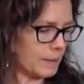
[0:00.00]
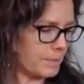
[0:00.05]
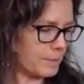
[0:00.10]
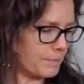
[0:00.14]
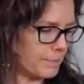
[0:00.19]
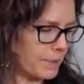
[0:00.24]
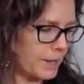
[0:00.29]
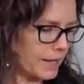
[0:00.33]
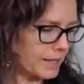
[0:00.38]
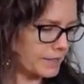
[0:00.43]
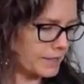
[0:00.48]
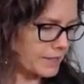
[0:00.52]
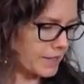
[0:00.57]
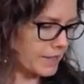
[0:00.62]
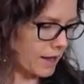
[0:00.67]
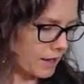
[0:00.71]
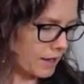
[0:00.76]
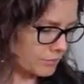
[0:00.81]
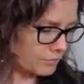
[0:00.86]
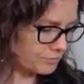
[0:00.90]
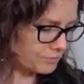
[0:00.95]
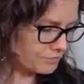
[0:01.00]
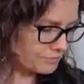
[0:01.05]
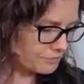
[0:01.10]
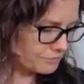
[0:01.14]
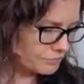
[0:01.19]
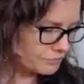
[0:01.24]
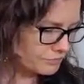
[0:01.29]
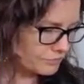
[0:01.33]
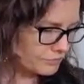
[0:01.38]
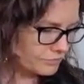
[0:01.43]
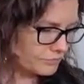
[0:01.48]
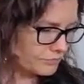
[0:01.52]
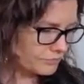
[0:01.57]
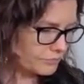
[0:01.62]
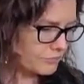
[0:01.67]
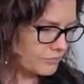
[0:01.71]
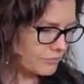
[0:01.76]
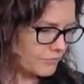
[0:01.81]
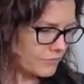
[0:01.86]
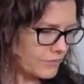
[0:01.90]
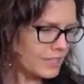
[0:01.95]
But
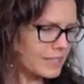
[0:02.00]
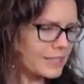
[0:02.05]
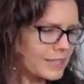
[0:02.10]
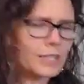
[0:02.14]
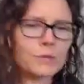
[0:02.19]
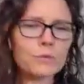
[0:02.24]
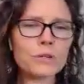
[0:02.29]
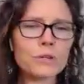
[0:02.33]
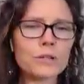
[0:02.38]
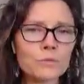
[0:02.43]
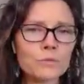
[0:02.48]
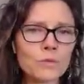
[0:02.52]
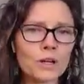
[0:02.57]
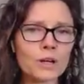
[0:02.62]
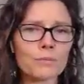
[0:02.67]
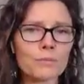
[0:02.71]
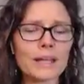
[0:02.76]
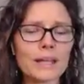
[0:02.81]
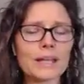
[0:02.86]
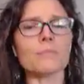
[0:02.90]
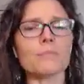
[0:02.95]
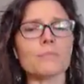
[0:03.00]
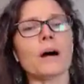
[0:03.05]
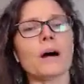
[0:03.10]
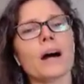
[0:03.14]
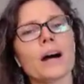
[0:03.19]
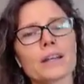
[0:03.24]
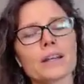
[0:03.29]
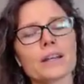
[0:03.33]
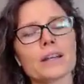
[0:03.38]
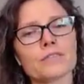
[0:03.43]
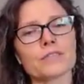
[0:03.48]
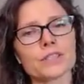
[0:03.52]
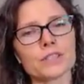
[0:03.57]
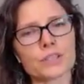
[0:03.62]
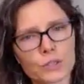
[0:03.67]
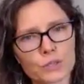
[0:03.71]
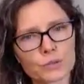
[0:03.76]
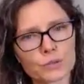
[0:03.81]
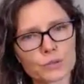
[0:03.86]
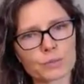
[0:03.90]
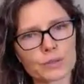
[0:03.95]
like, you wouldn't want to make a pot of
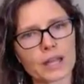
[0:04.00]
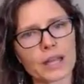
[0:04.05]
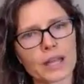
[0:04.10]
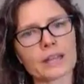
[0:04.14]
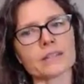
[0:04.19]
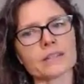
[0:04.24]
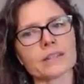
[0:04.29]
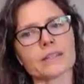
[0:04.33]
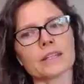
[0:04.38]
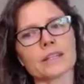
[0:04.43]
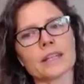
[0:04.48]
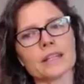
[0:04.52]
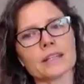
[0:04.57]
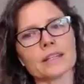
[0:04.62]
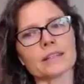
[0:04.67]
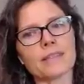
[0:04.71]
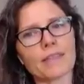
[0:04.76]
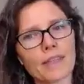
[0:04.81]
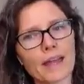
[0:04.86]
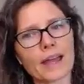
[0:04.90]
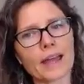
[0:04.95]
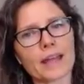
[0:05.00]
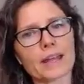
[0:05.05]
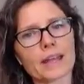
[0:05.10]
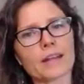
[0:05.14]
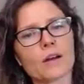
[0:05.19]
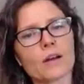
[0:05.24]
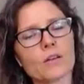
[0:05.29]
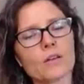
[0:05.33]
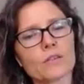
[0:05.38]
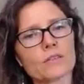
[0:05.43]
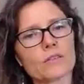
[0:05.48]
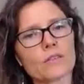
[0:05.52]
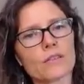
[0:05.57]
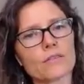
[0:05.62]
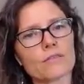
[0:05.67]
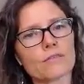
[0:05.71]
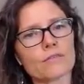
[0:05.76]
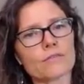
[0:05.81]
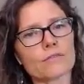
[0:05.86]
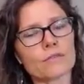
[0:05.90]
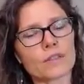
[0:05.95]
soup and then eat that
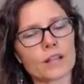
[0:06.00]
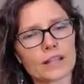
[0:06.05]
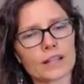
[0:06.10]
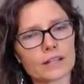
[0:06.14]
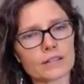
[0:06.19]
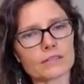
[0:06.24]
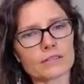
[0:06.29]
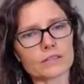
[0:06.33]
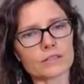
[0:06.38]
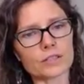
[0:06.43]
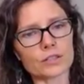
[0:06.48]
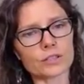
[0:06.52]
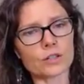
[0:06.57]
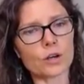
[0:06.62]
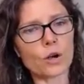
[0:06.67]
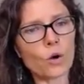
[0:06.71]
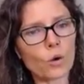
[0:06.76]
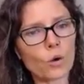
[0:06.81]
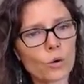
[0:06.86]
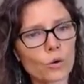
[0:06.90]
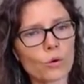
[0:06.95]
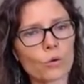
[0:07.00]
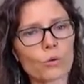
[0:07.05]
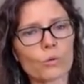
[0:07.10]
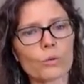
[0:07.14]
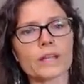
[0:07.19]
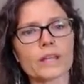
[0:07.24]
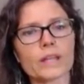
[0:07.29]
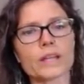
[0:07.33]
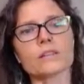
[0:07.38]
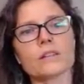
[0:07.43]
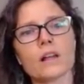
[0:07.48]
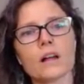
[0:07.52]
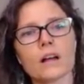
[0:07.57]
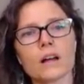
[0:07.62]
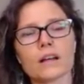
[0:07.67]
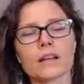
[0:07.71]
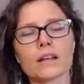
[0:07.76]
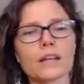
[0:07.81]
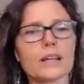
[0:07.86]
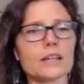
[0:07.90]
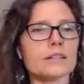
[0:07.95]
like your whole week
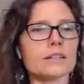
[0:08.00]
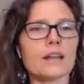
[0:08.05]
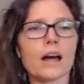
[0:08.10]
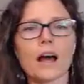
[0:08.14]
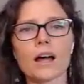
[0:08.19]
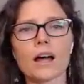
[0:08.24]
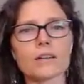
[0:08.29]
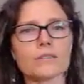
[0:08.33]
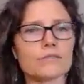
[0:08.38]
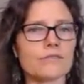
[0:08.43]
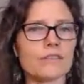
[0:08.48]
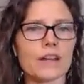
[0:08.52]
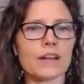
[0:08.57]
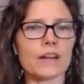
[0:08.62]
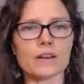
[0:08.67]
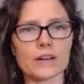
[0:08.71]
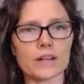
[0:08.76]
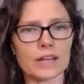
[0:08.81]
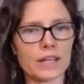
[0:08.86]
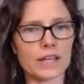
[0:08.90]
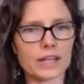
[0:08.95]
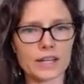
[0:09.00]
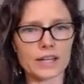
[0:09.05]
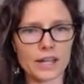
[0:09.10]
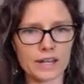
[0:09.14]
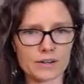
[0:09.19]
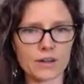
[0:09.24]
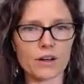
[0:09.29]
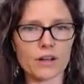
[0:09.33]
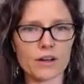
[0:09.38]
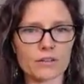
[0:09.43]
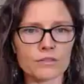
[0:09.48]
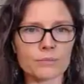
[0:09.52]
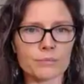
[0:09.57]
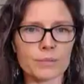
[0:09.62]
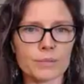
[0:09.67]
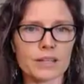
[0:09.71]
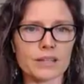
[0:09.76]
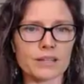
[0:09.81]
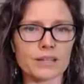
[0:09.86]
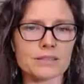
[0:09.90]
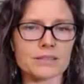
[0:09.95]
long and not vary it at all,
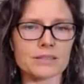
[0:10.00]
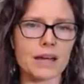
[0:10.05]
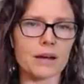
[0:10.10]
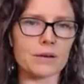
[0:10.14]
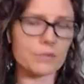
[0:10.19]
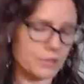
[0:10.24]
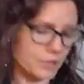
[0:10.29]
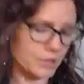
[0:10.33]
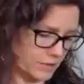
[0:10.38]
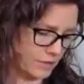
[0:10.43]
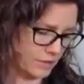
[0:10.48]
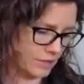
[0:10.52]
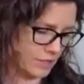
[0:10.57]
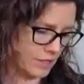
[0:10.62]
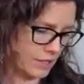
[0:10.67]
because that wouldn't,